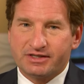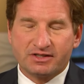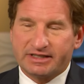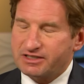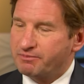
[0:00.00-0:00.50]

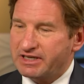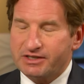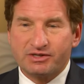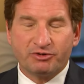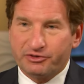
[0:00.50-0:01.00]
it's like demeaning
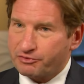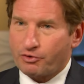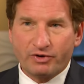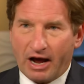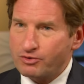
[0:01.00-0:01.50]
someone in your
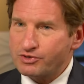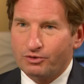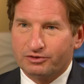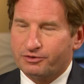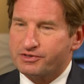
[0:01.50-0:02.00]
own
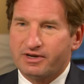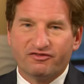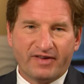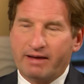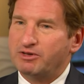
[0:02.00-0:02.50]
household or a
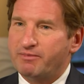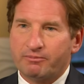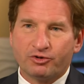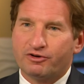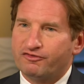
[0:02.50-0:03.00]
family
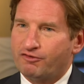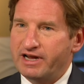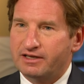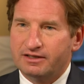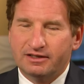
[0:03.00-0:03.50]
member or a
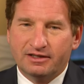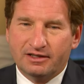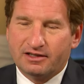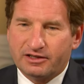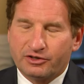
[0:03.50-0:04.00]
friend. They're